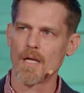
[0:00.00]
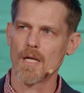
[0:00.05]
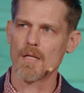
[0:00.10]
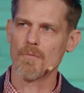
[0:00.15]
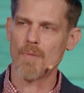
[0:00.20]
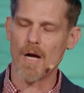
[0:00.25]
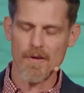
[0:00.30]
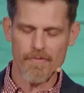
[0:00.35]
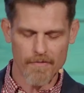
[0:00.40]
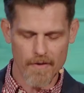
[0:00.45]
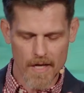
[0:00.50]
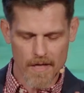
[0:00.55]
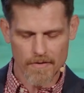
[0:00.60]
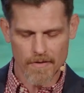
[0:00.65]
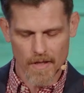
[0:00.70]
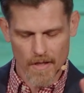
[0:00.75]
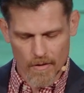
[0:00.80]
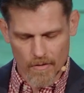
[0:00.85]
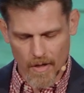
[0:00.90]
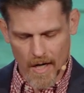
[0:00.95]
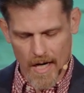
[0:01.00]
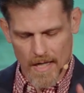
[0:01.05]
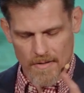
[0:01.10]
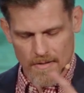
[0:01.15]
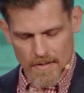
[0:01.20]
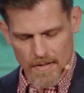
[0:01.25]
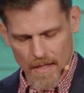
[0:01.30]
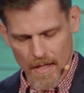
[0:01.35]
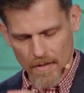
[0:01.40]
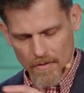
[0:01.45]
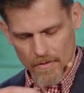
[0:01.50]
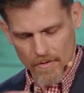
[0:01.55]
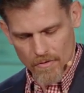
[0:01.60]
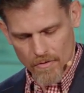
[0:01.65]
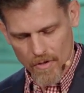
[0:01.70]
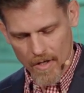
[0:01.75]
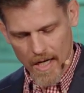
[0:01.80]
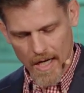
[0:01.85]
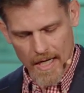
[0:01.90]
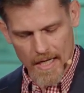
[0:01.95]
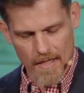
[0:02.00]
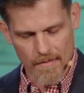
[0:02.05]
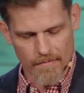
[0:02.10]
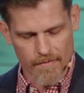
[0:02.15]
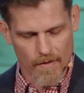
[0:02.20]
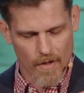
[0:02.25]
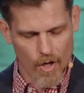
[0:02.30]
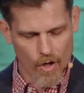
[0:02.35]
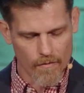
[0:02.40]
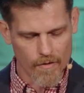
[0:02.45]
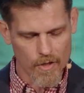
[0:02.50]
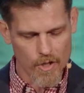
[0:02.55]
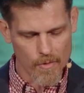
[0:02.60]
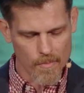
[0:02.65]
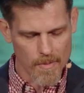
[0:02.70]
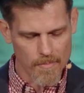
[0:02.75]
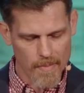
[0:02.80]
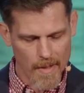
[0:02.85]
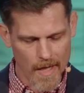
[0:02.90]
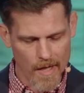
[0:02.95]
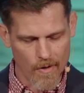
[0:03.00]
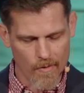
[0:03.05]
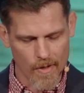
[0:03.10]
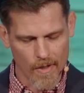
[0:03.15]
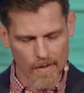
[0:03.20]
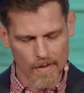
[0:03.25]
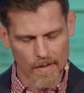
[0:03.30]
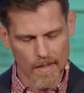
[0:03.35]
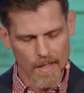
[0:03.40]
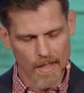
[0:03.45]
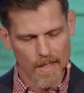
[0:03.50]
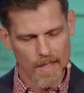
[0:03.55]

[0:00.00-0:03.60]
And my faith in Christ does triumph over human power.